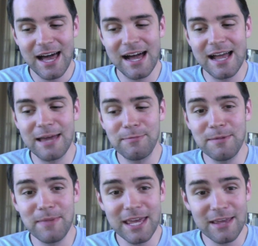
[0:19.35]
I had
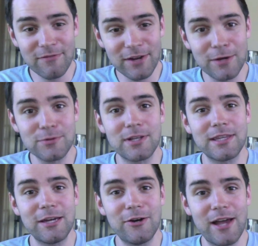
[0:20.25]
been making videos on
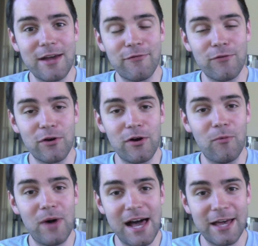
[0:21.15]
the internet for a
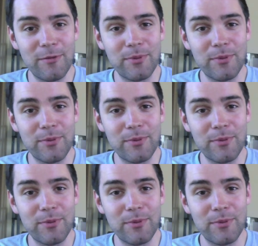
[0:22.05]
while,